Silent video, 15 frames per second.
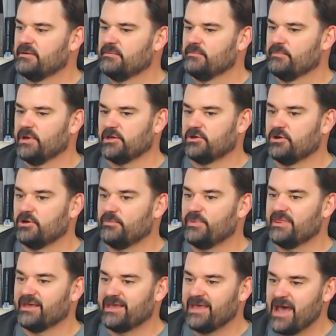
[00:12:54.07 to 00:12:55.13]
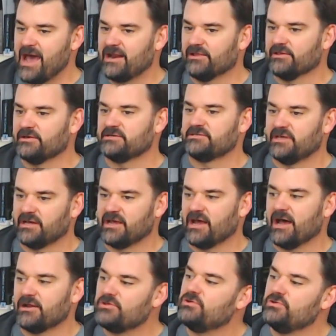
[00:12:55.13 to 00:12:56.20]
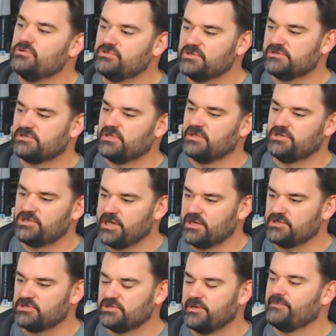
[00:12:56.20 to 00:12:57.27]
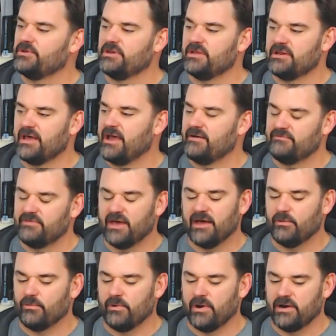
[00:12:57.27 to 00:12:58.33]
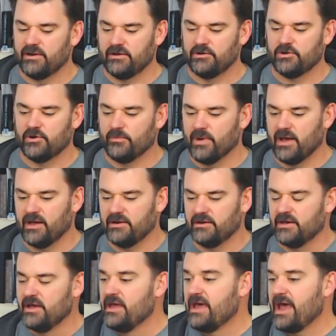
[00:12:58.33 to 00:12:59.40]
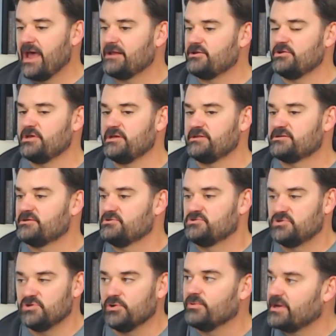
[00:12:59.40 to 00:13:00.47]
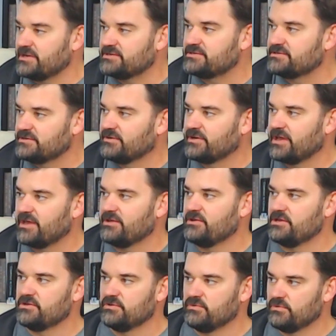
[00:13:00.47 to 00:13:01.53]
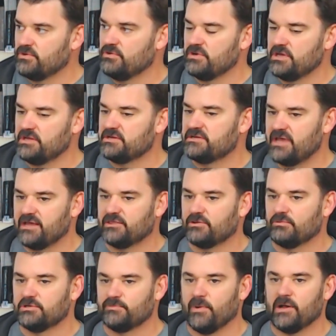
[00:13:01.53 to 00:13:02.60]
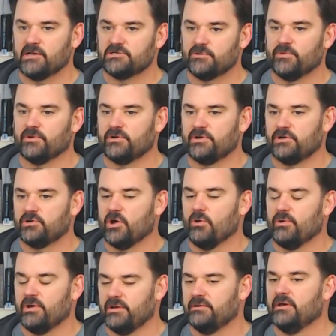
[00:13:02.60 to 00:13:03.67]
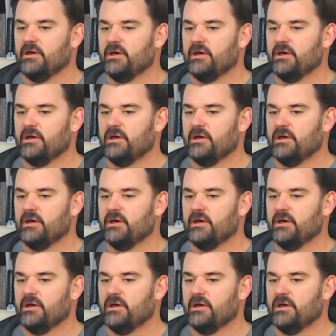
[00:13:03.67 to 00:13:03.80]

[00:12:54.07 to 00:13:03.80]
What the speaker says: but it could be the catalyst that God uses to change them. You need to have that ready in your mind, and you need to do it. Okay, you need to take the responsibility to go in